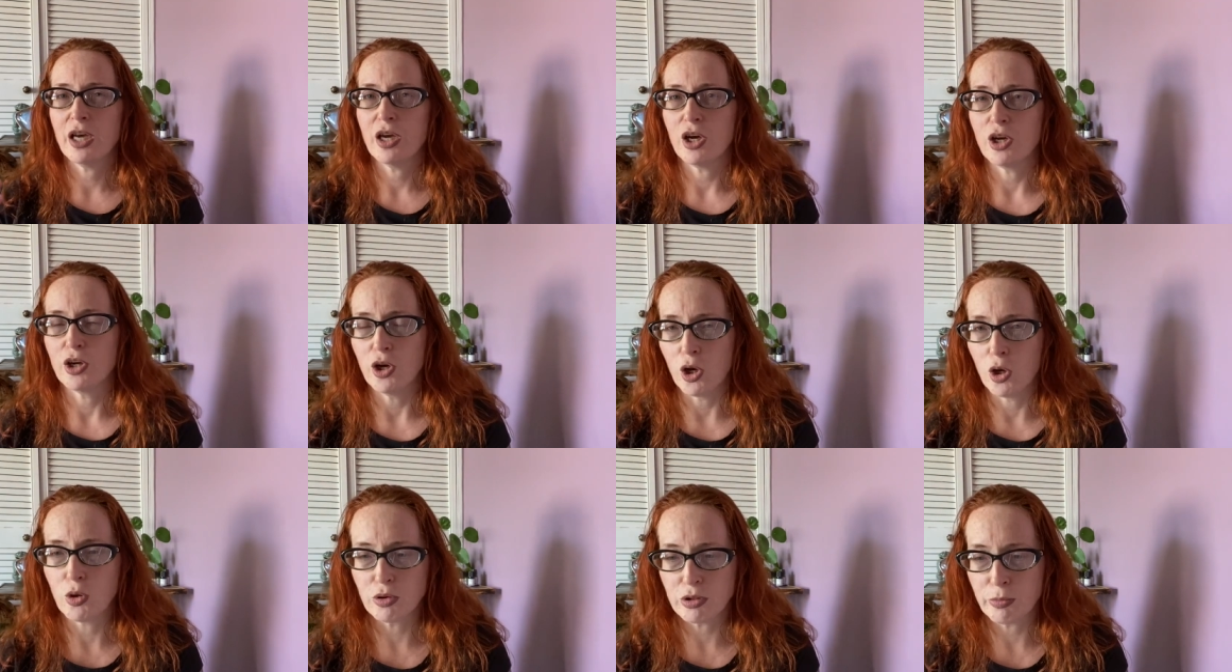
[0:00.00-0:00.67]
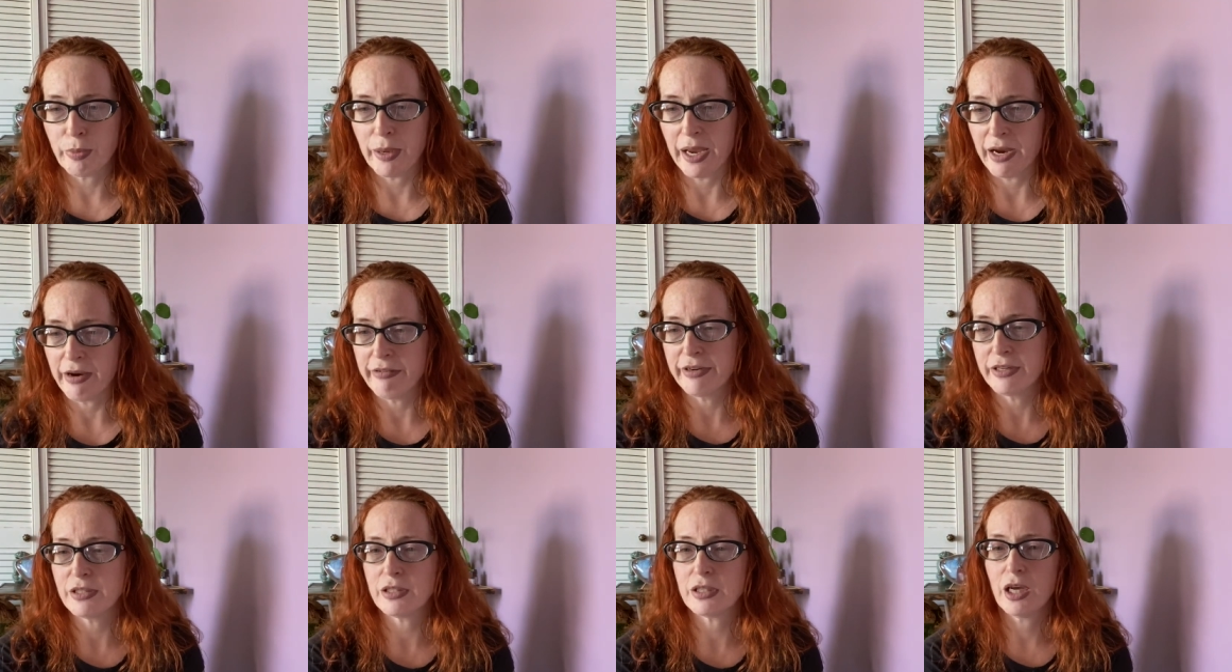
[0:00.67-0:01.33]
an older
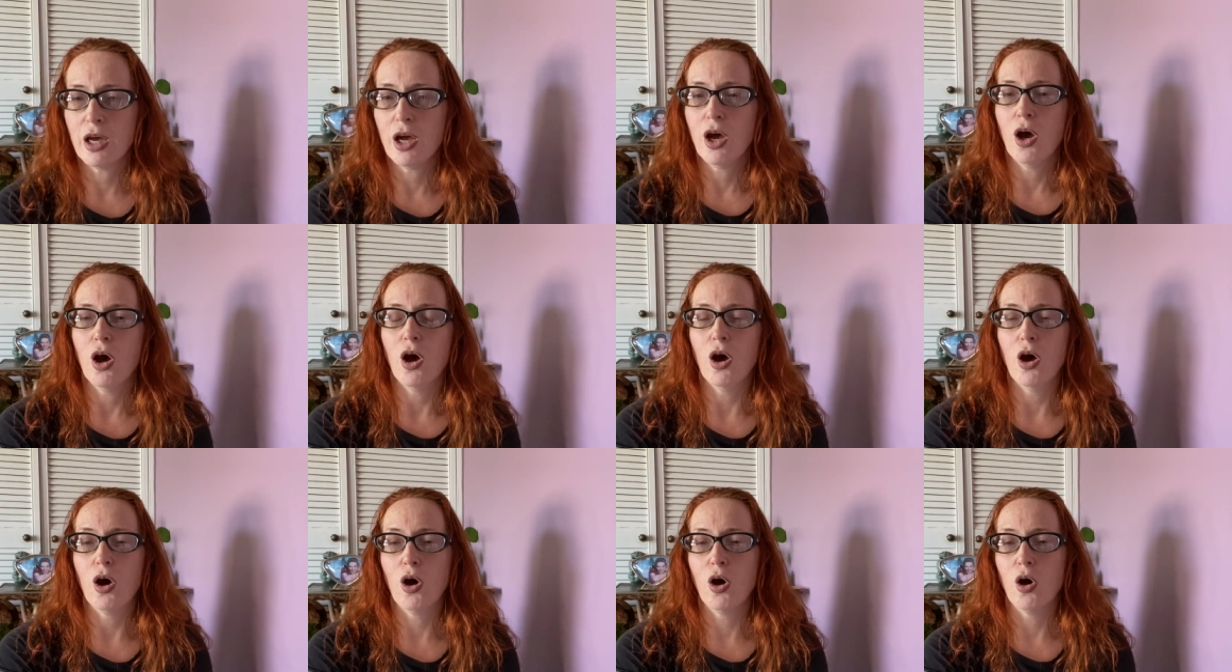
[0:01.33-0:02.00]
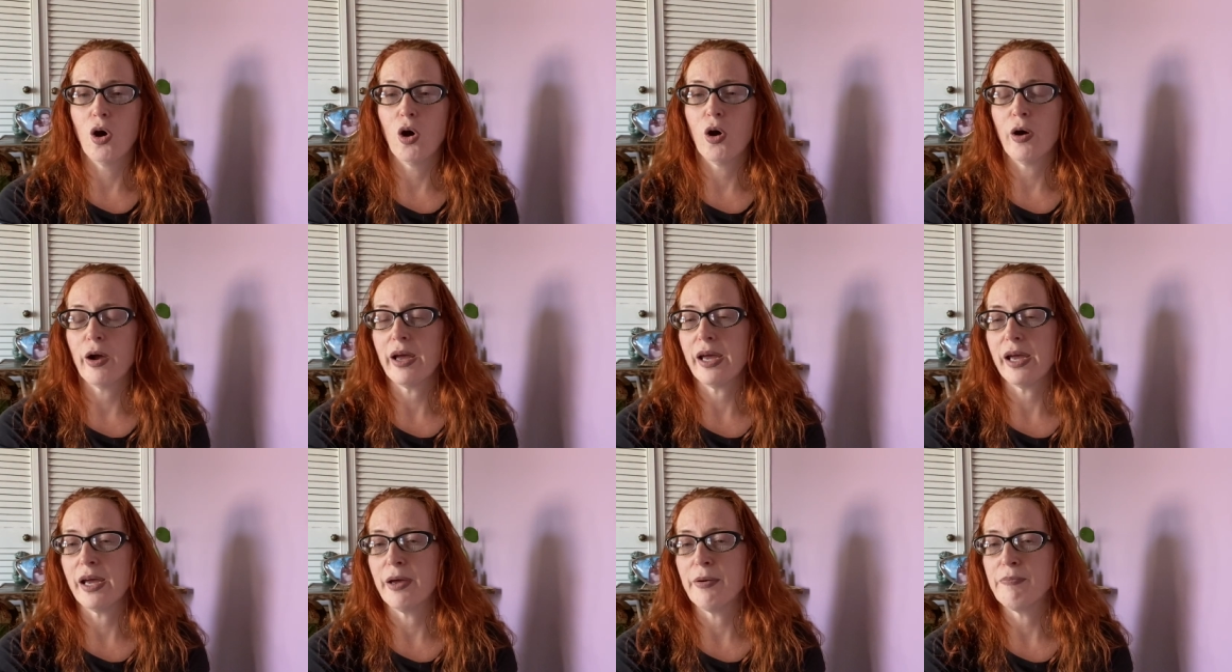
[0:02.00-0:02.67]
parent, or
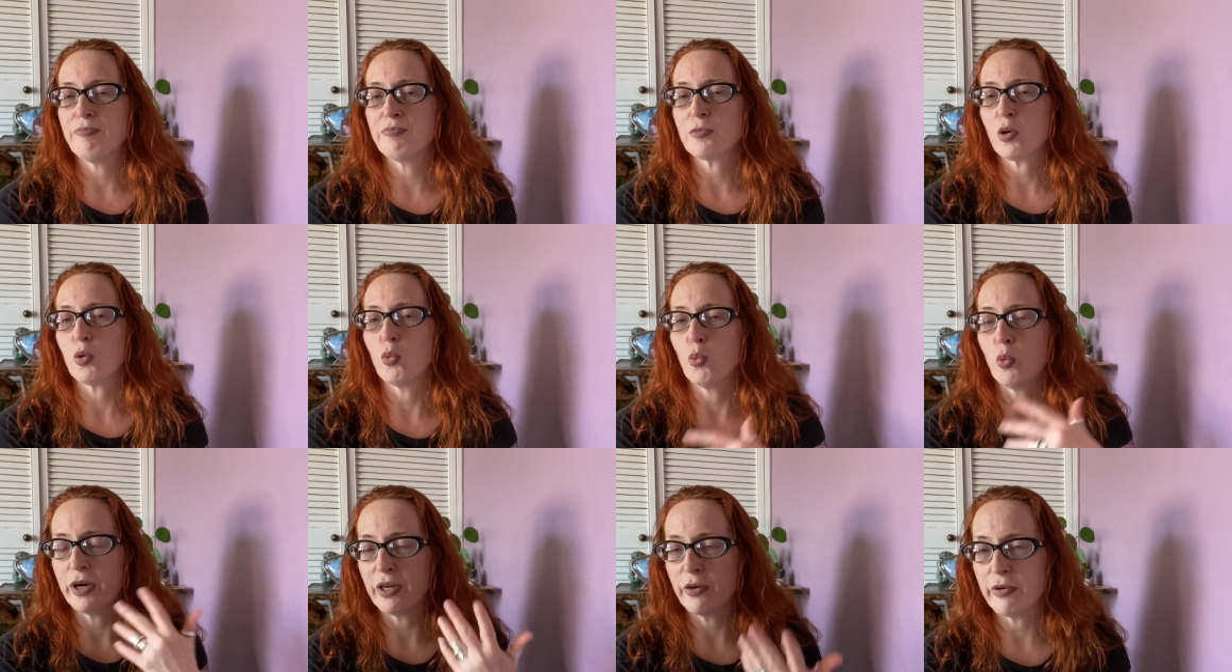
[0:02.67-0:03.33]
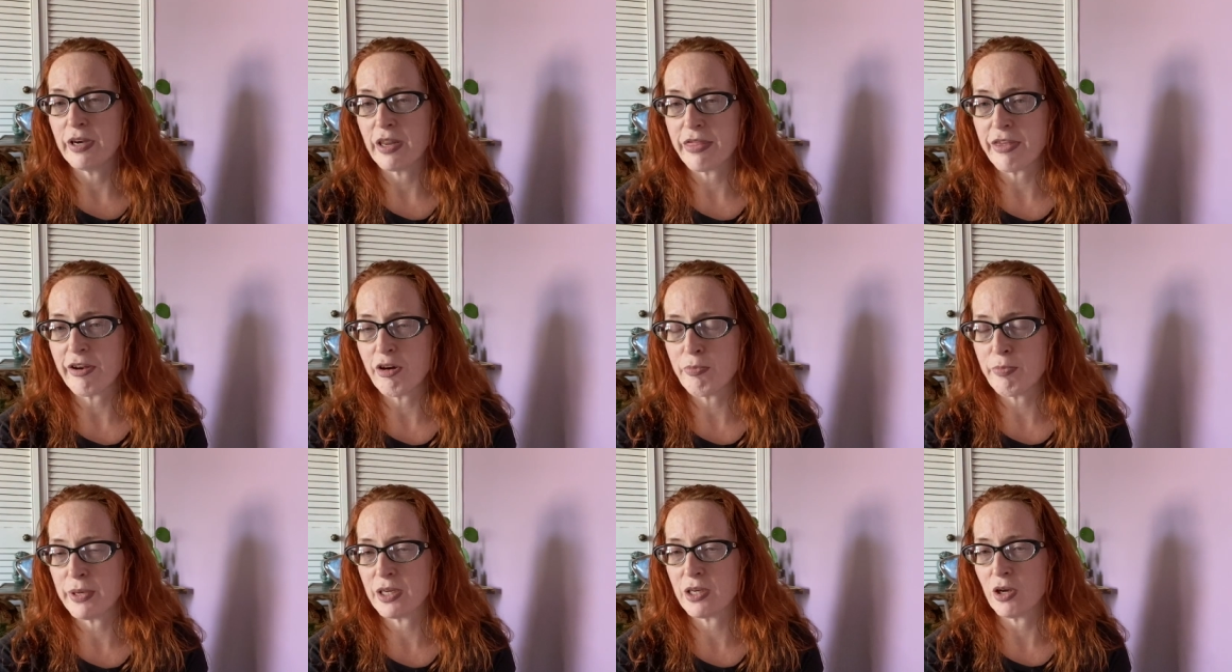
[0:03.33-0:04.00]
um, when you're in a
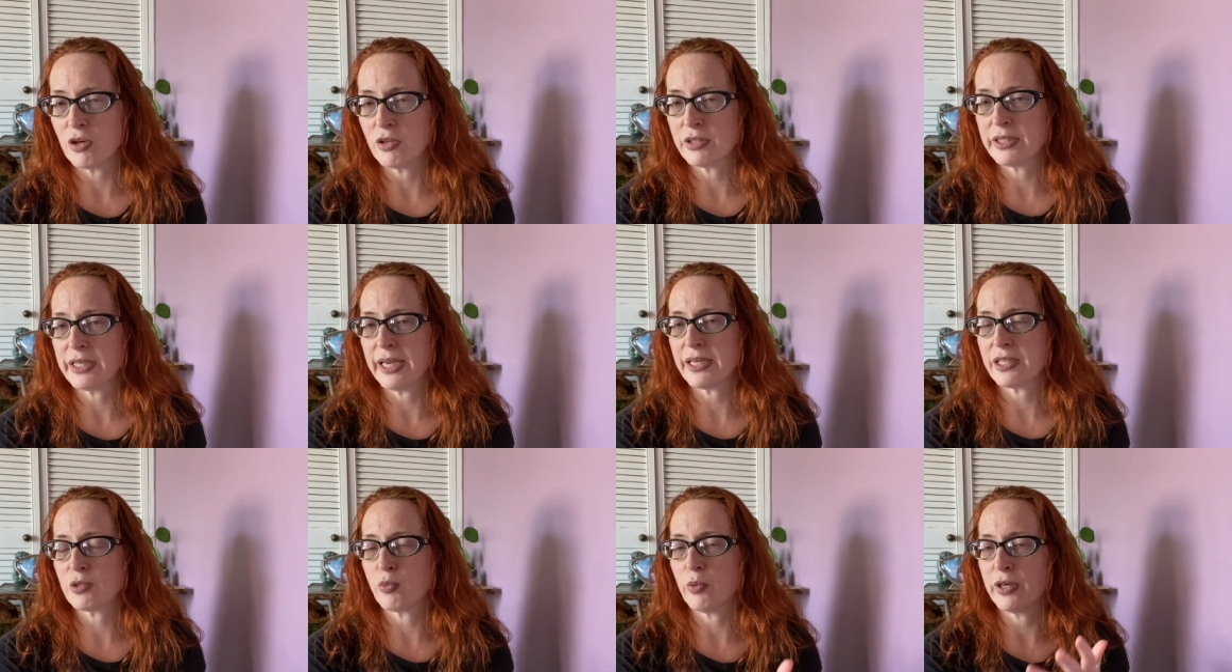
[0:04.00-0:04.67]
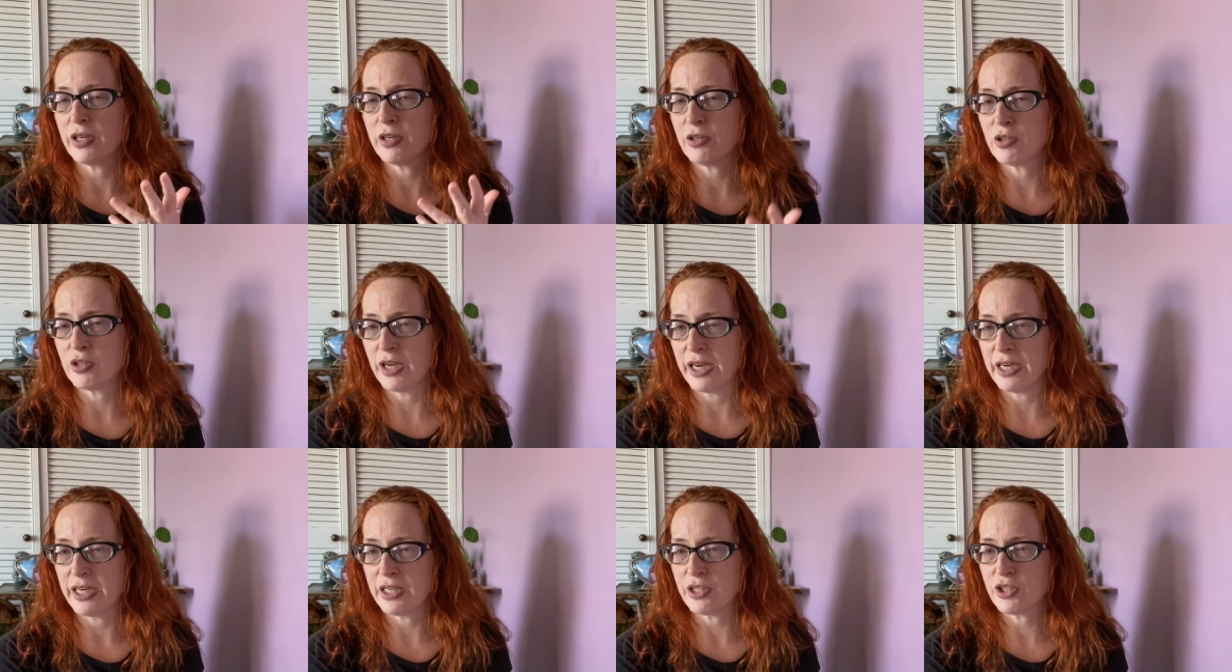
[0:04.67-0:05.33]
therapy context where you're
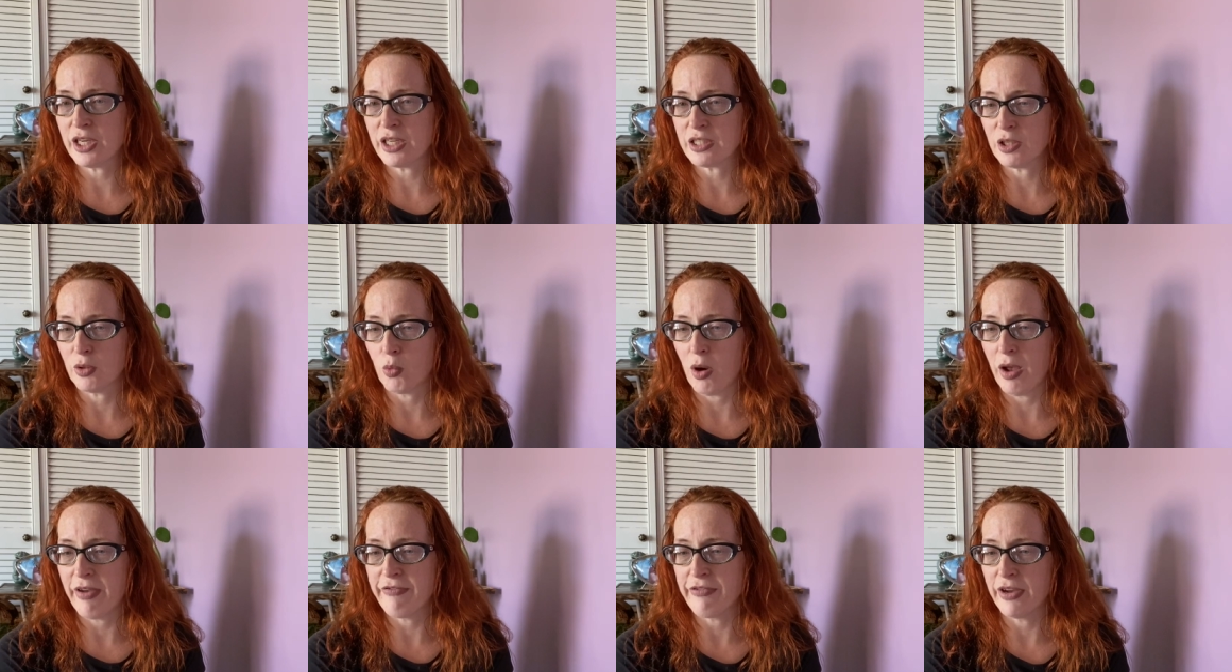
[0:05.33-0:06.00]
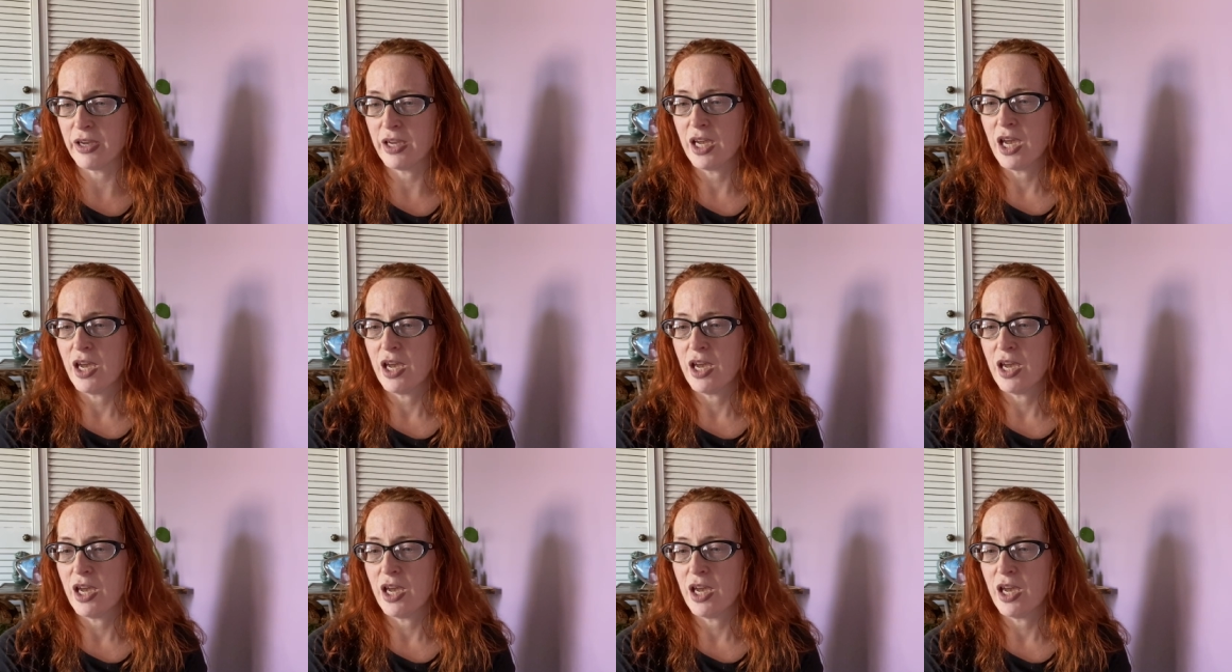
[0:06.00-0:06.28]
NHS or whatever,